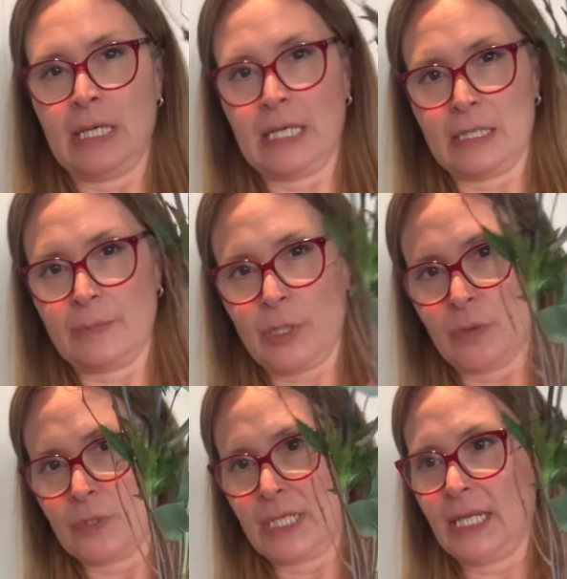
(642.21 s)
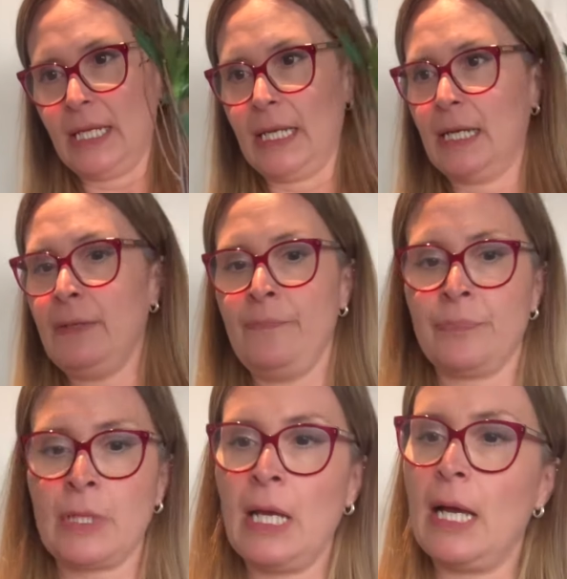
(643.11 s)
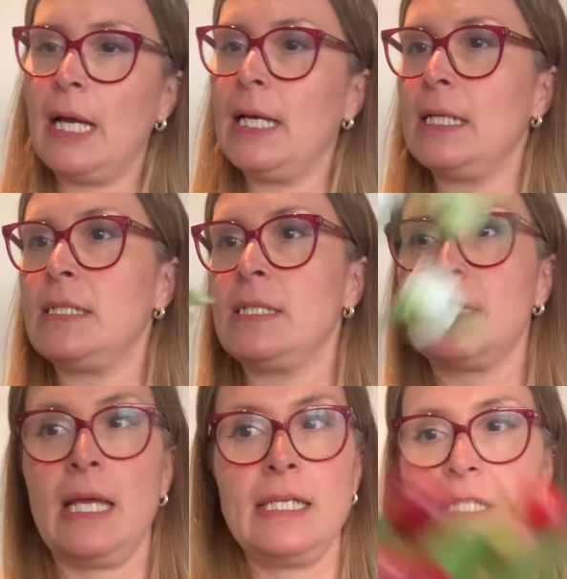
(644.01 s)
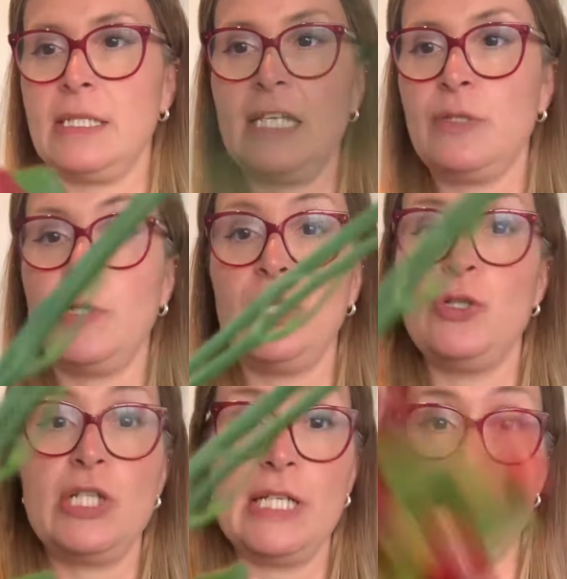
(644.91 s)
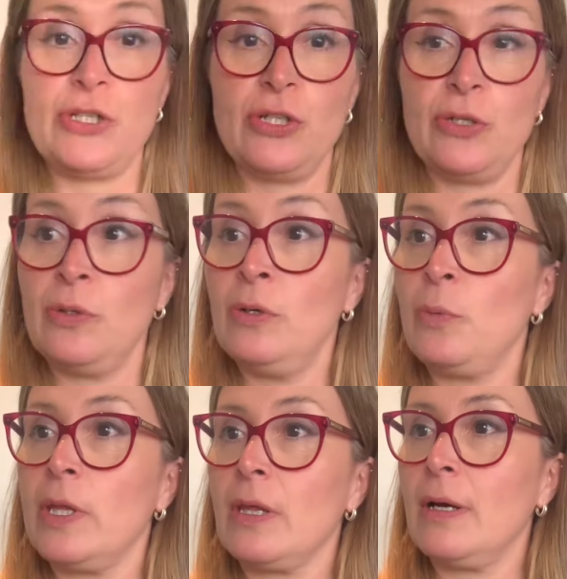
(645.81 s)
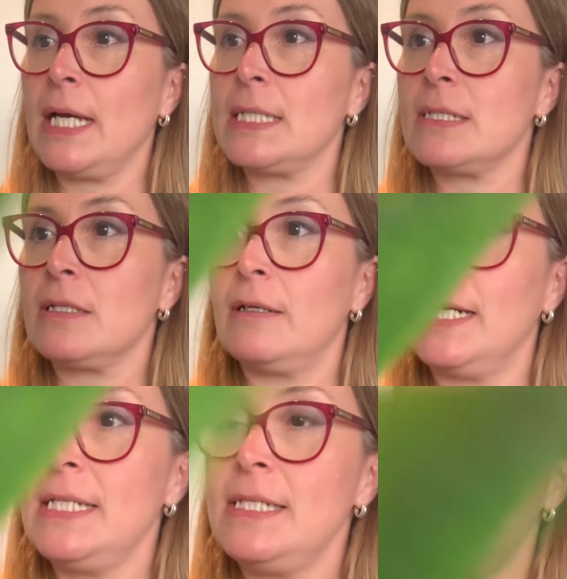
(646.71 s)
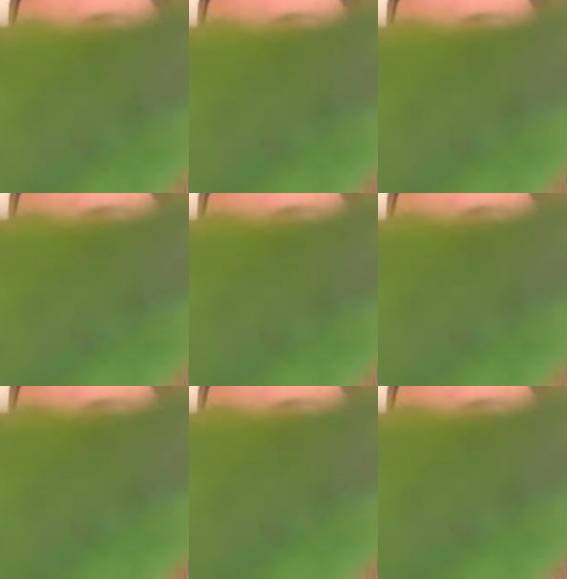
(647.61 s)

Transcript: and I'm holding here. And as we usually do with our hand tides,